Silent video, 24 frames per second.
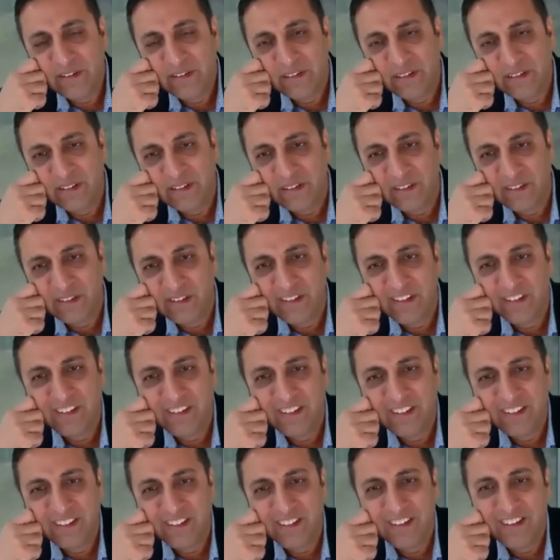
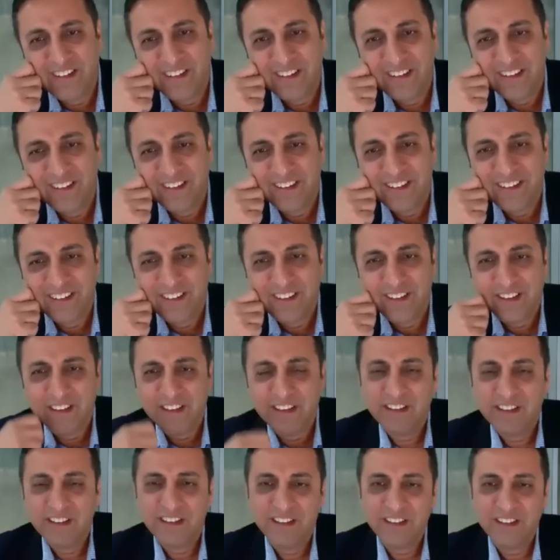
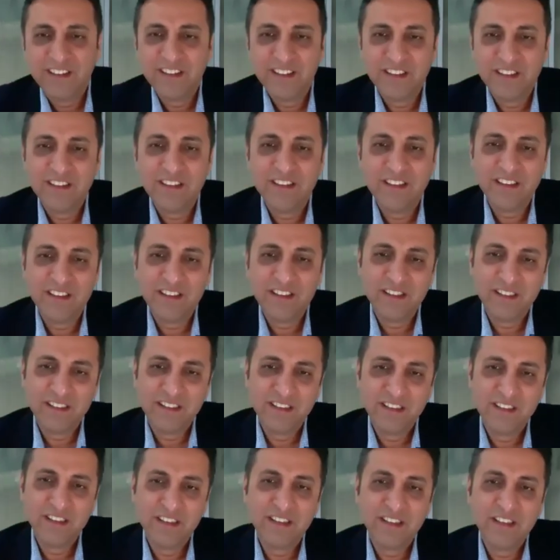
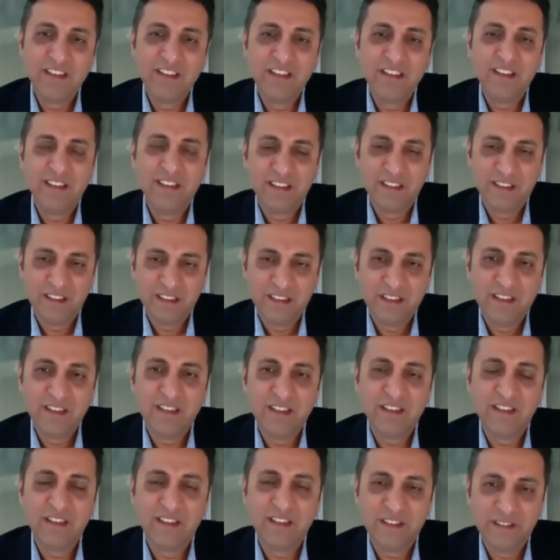
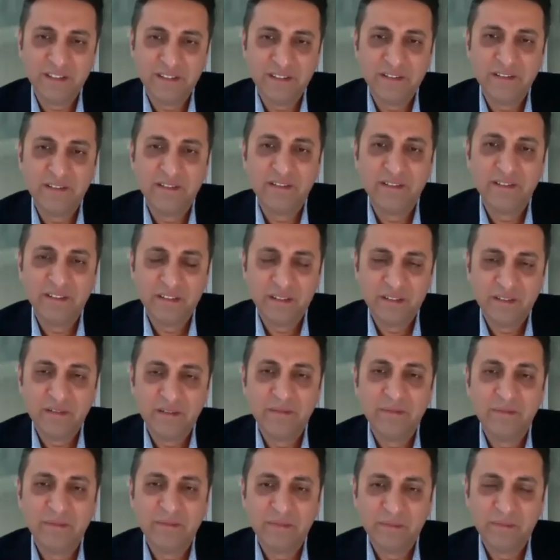
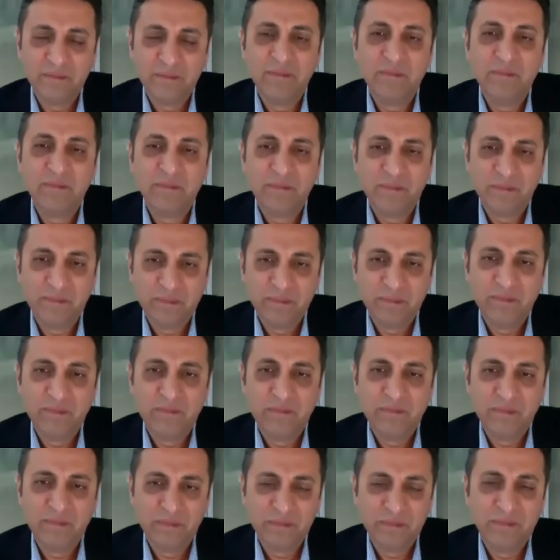
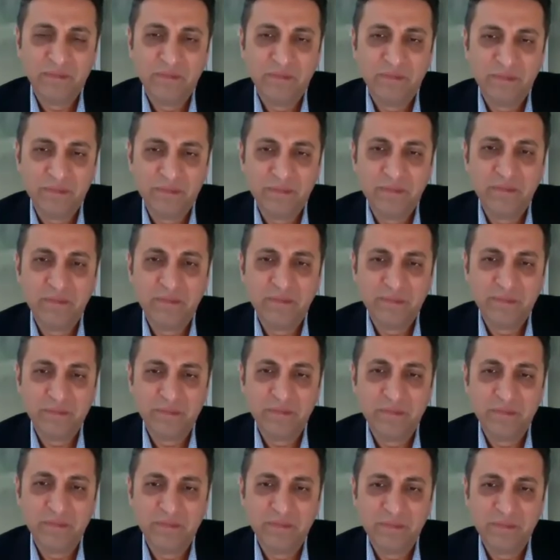
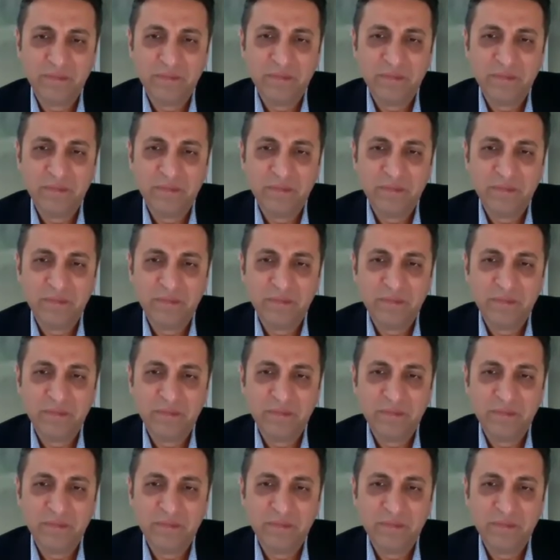This person isn't speaking.